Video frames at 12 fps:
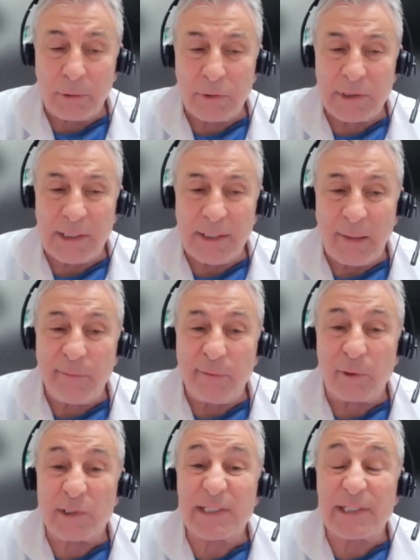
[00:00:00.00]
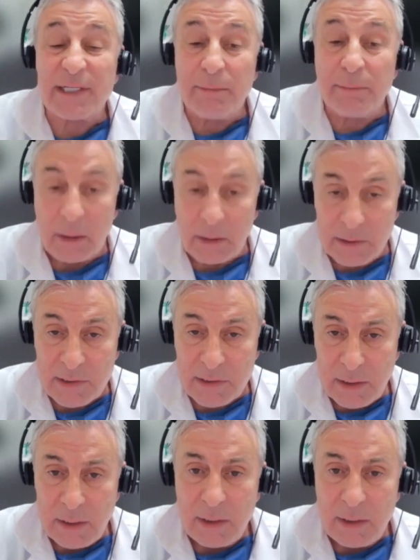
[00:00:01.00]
to stand up for 3 months.